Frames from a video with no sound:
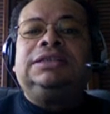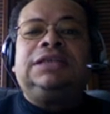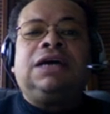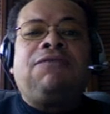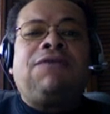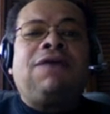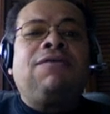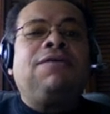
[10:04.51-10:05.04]
Now,
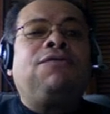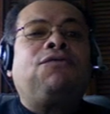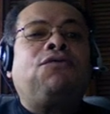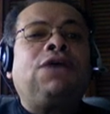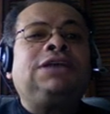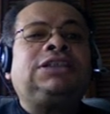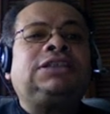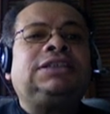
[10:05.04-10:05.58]
if I
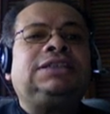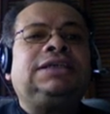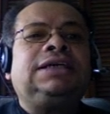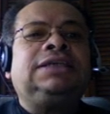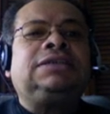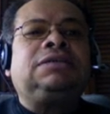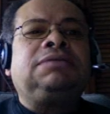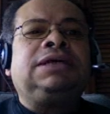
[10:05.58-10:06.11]
refresh
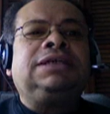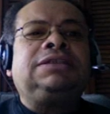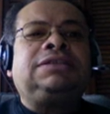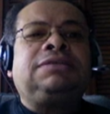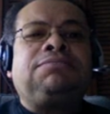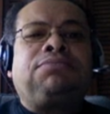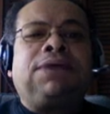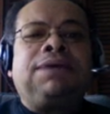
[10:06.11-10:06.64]
into
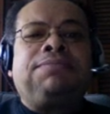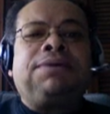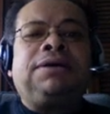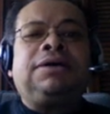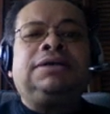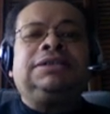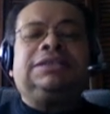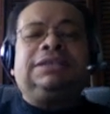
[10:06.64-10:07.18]

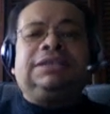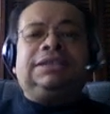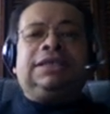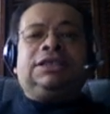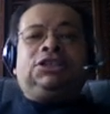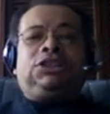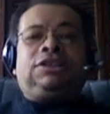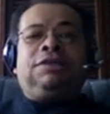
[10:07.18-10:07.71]
Instapaper,
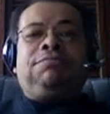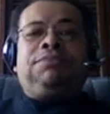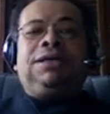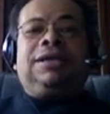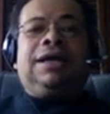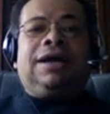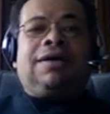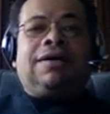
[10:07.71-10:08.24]
it should be
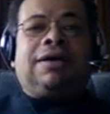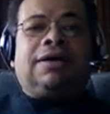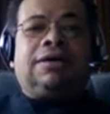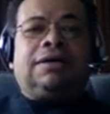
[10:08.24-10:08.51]
there.